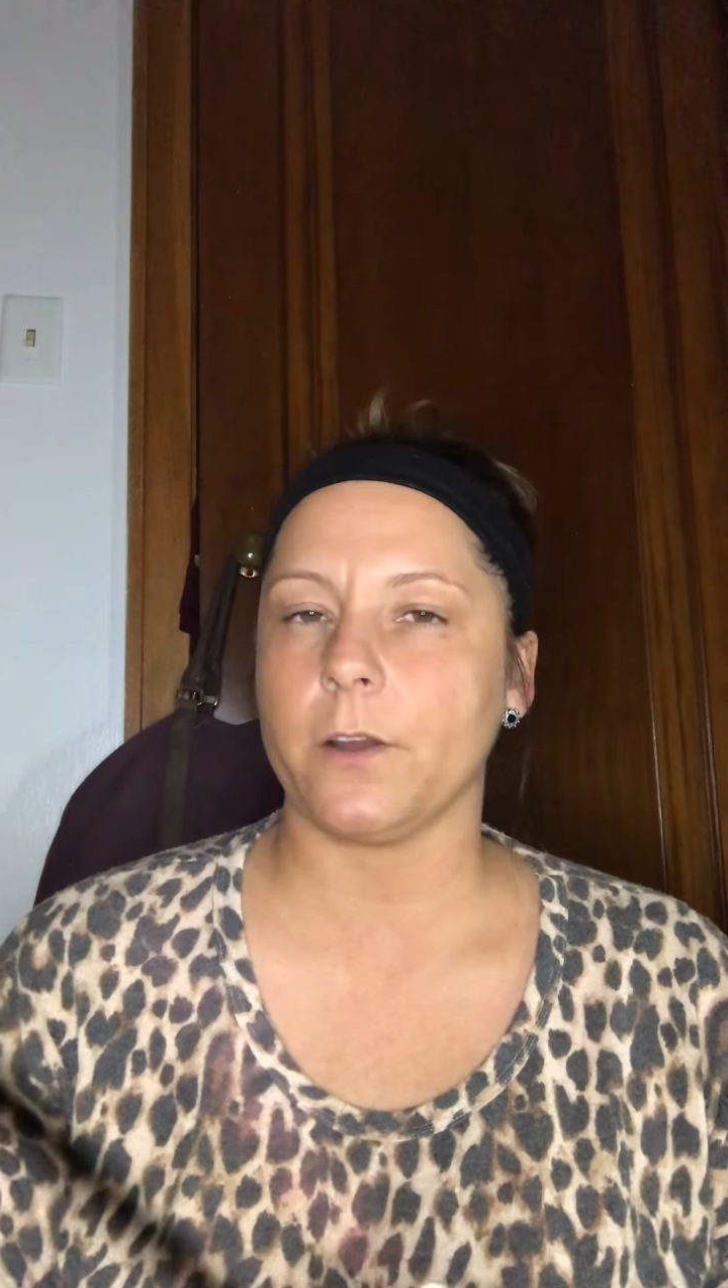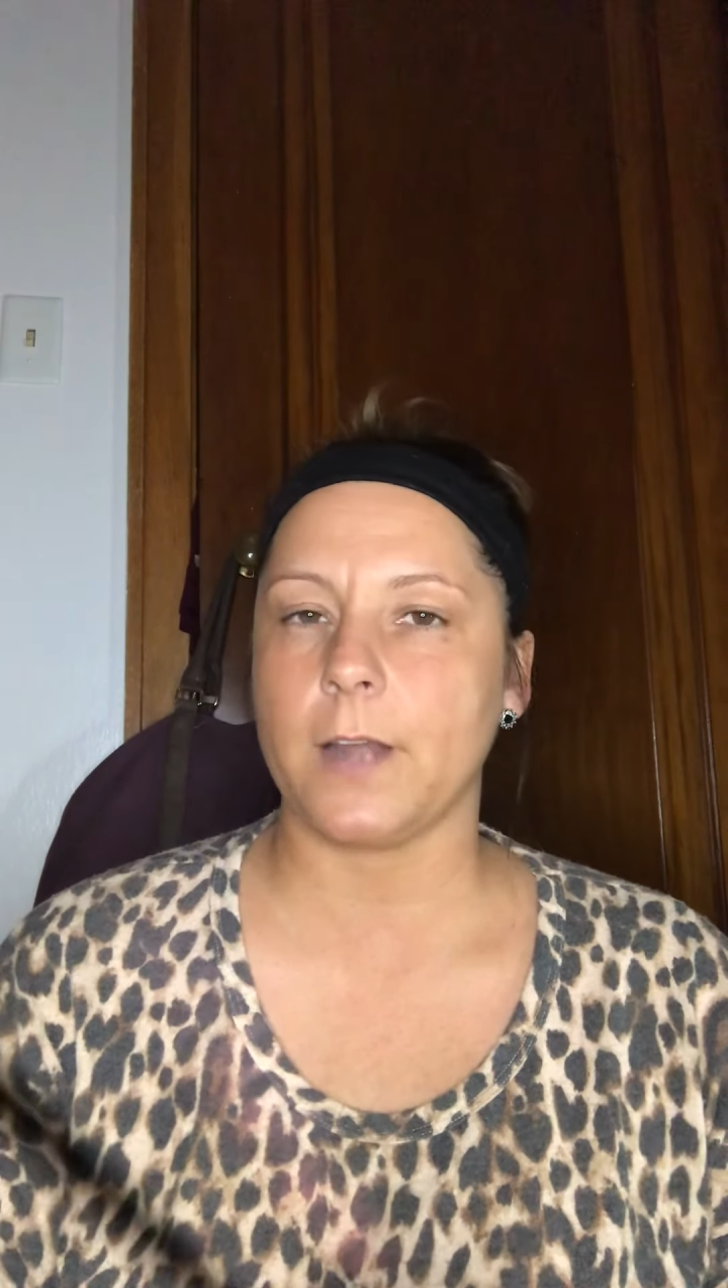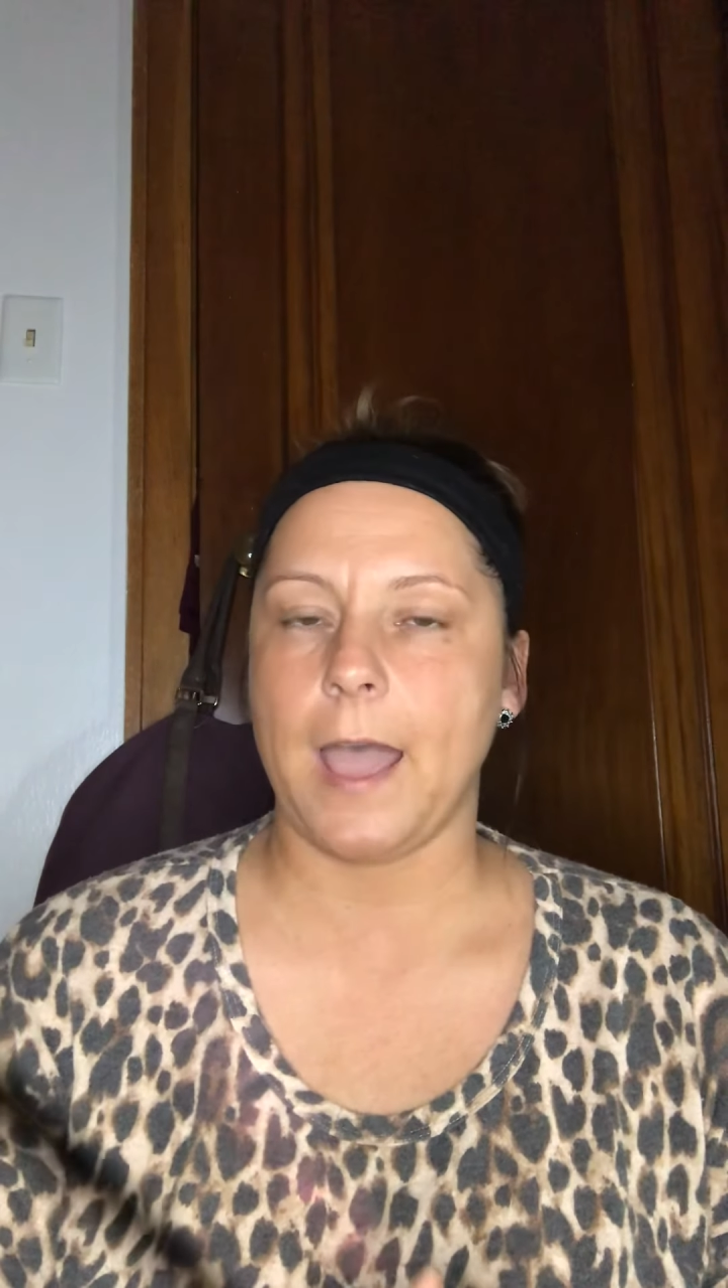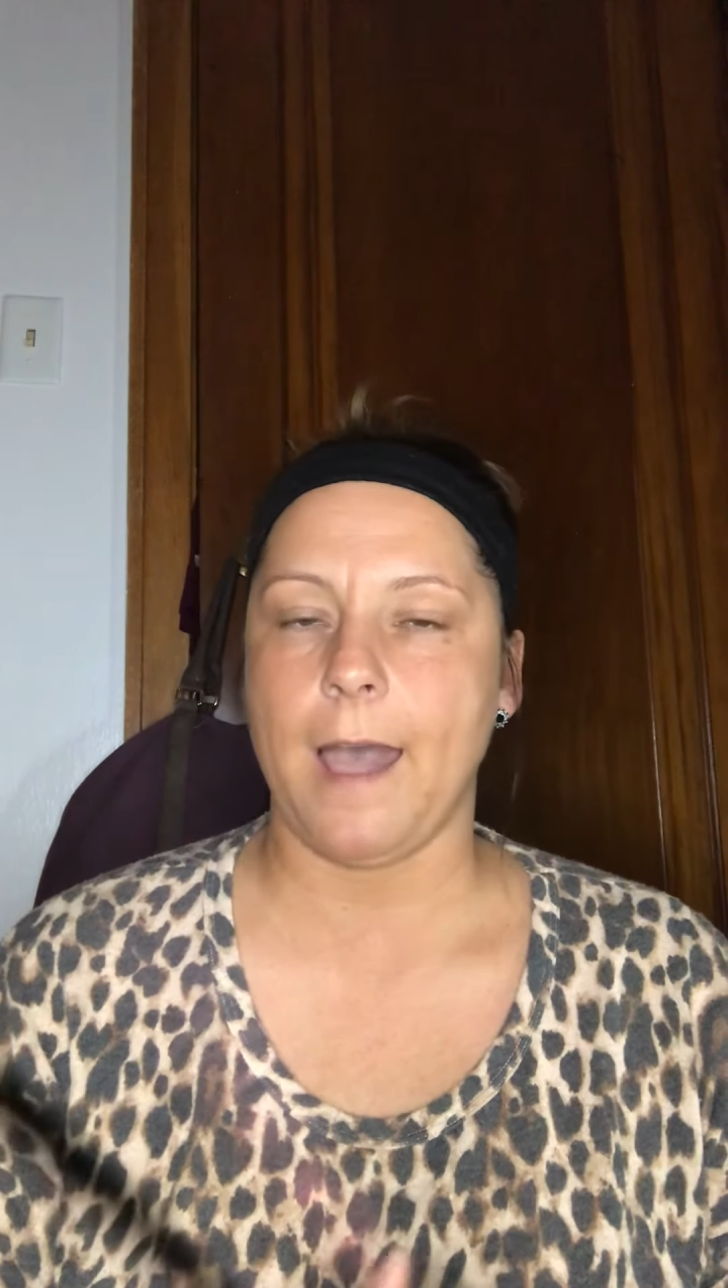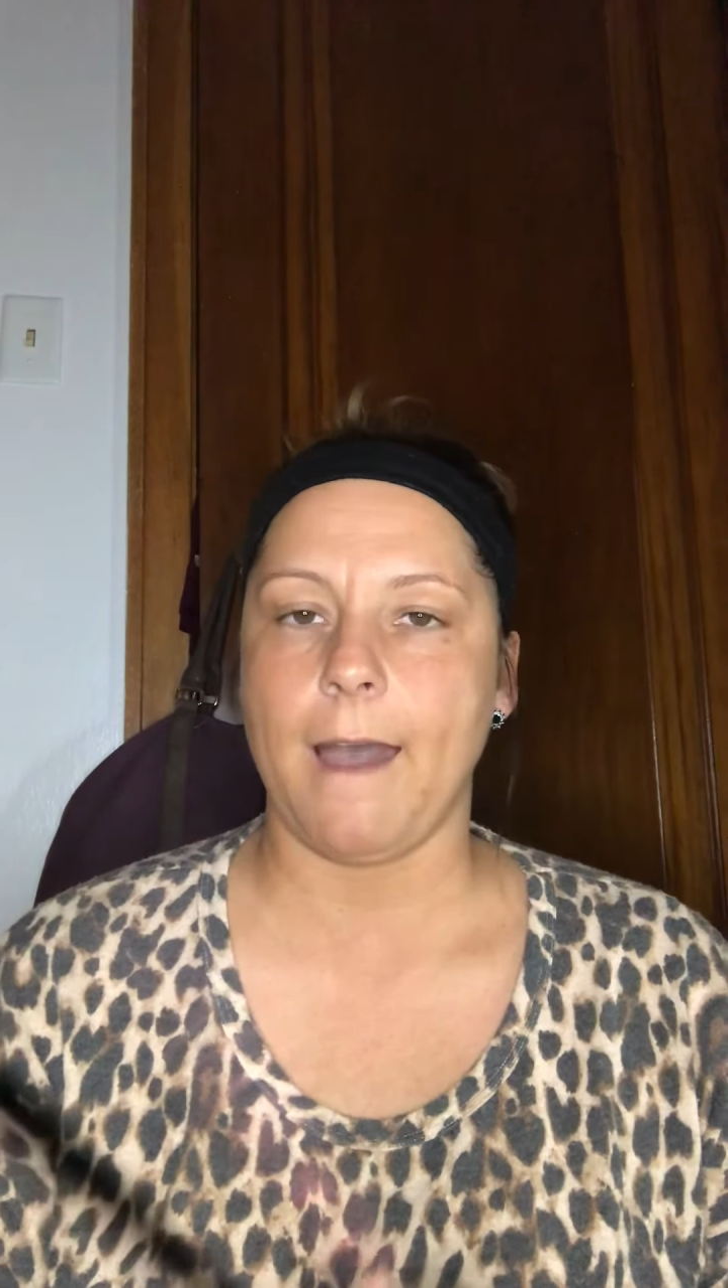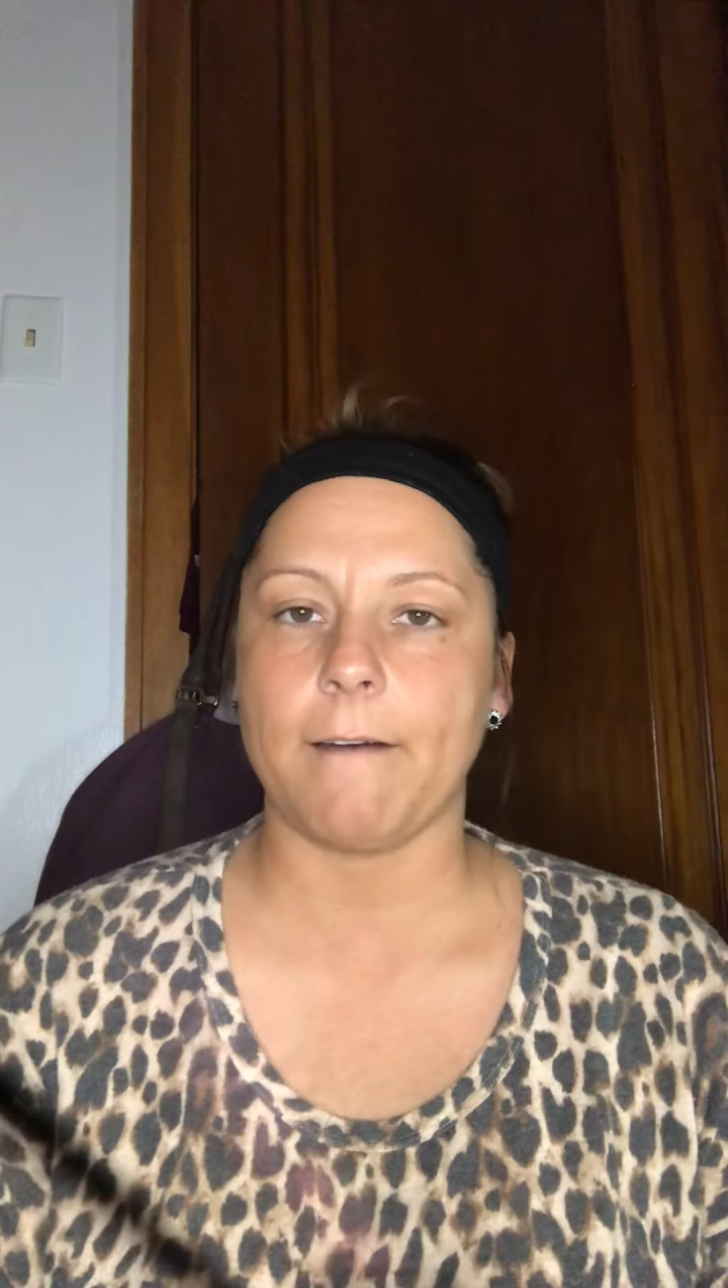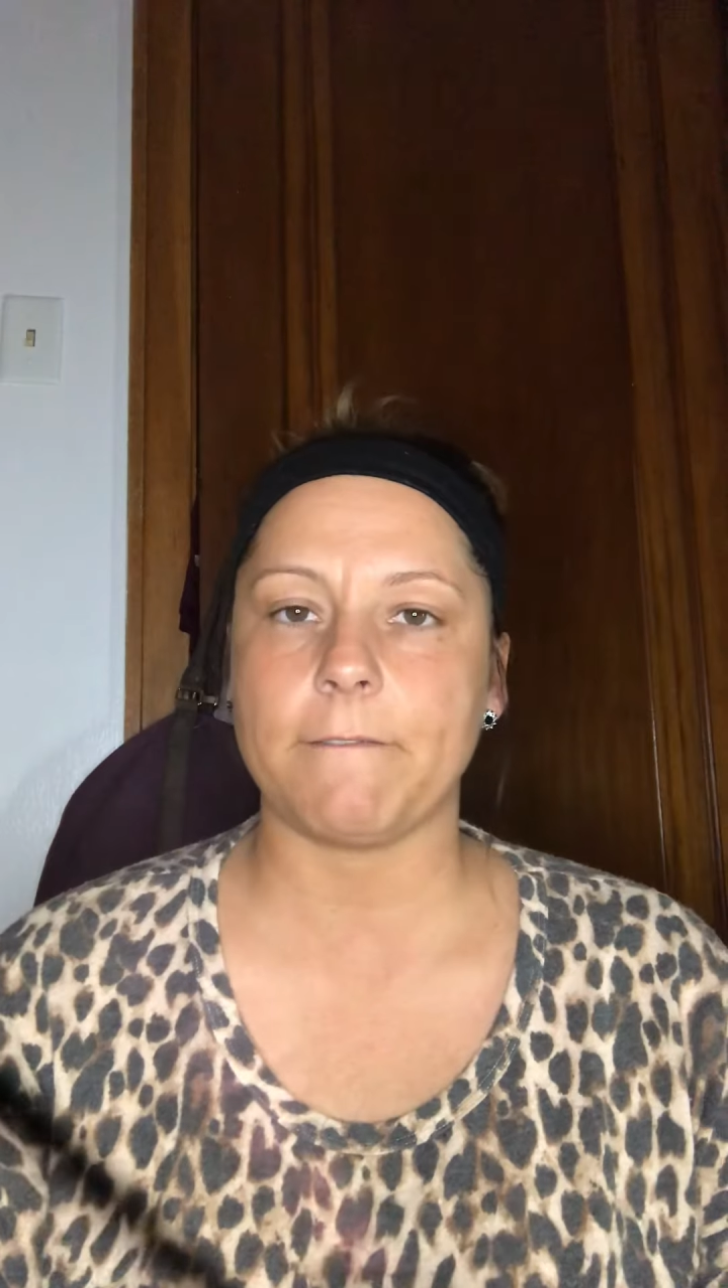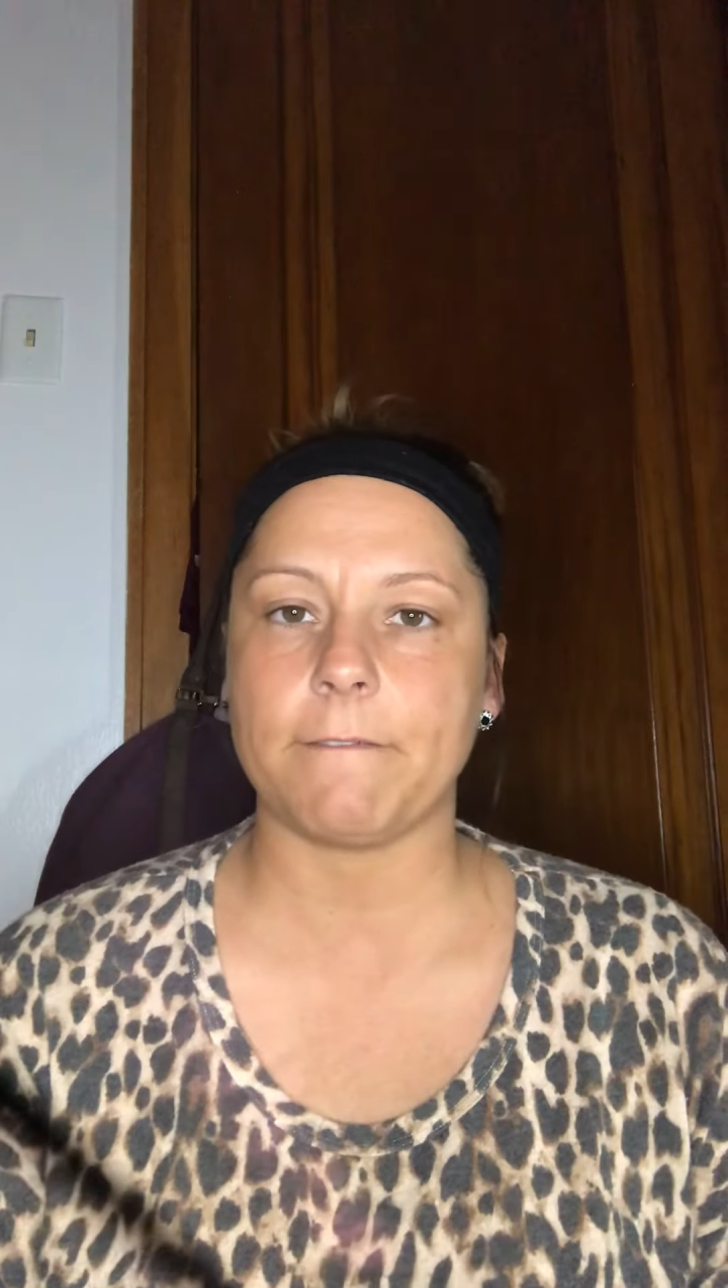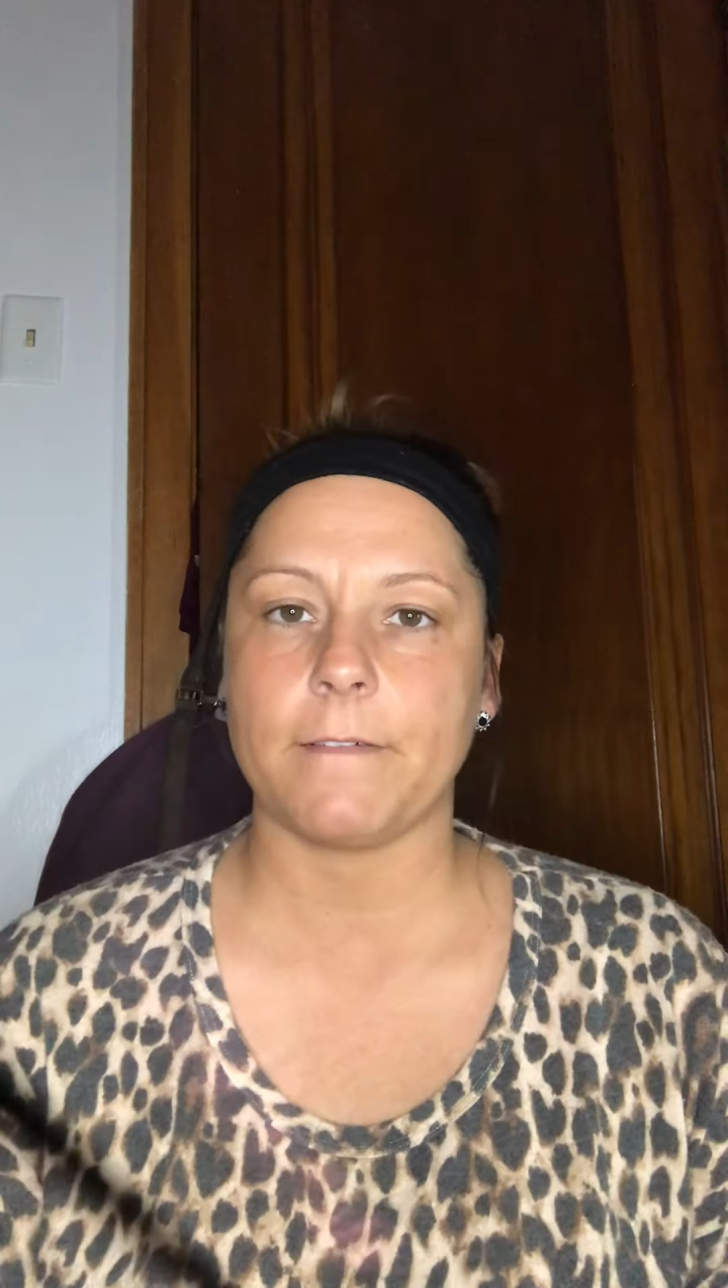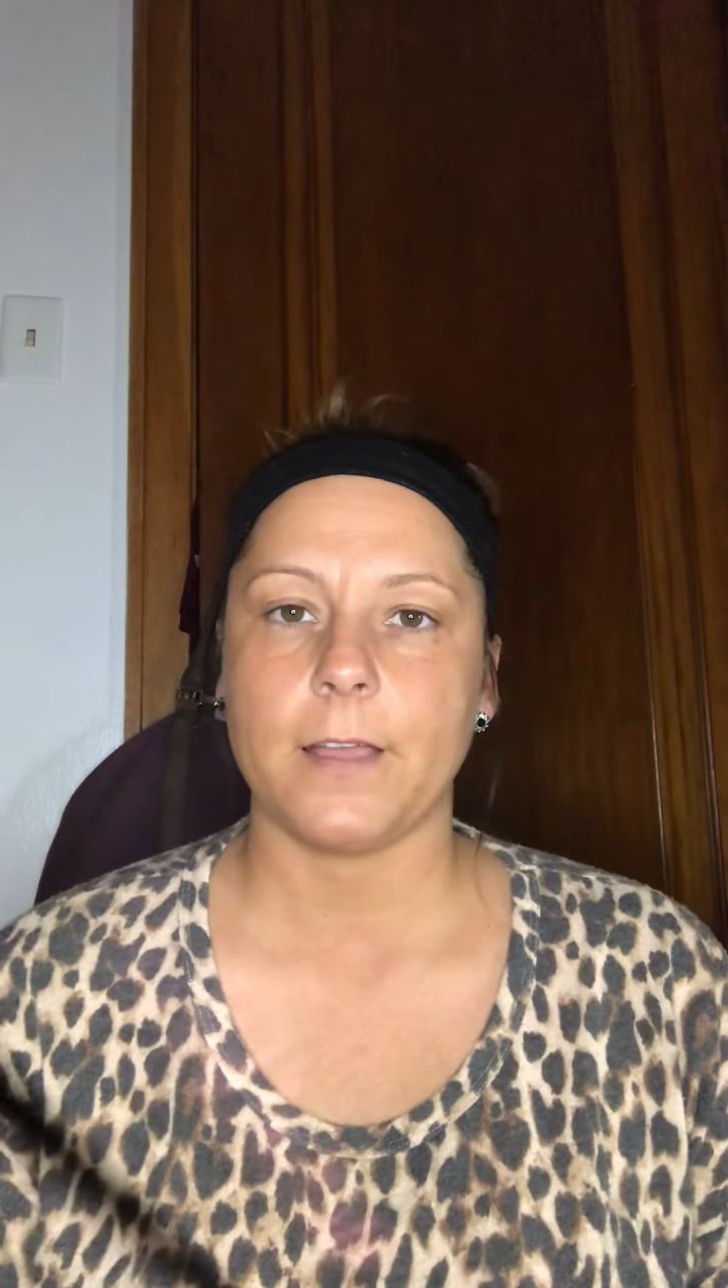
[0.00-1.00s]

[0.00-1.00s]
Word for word: and a half.